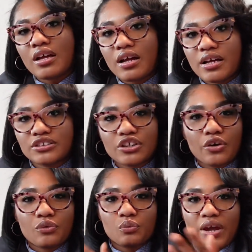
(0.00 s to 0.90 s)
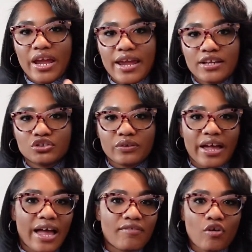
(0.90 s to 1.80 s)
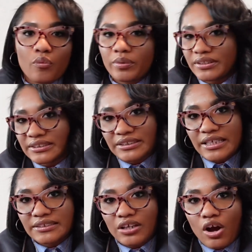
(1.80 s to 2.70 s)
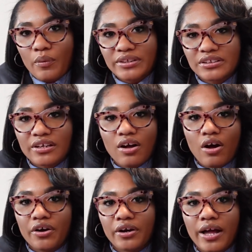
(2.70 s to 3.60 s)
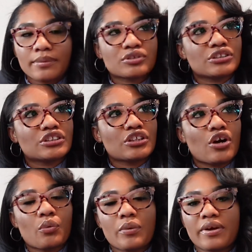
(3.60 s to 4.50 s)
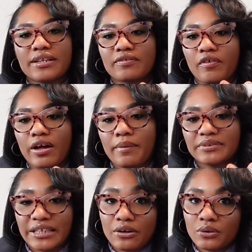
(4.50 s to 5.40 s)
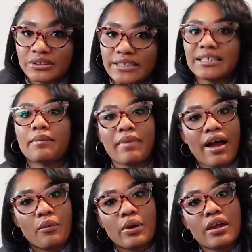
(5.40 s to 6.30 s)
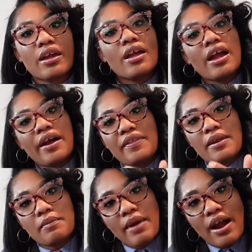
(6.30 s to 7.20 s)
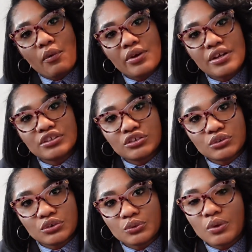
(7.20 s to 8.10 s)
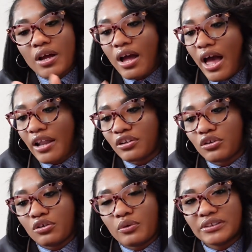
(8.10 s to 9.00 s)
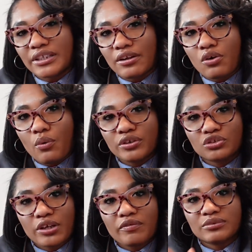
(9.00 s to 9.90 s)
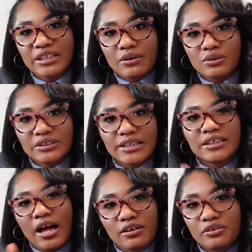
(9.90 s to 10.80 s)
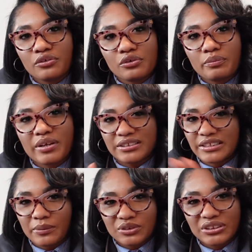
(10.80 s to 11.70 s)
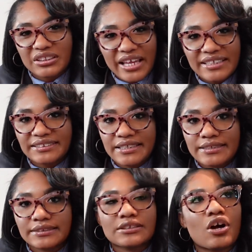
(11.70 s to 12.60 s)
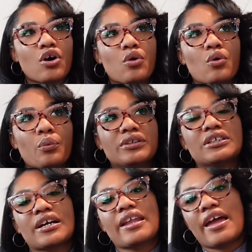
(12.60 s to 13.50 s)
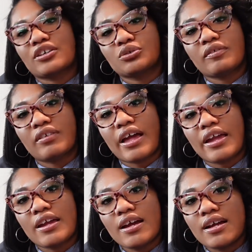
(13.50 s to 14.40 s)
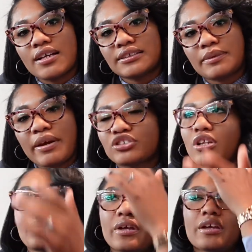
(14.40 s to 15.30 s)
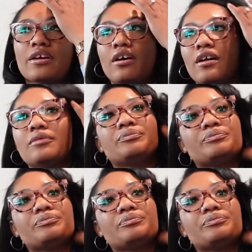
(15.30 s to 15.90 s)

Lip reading: a certain range or that have open seats, always look at all your options. So we went from San Jose to Maui, and then Maui to Honolulu, instead of going straight from San Jose to Honolulu, because there was just less seats. So we took an extra flight to make sure that we could get on.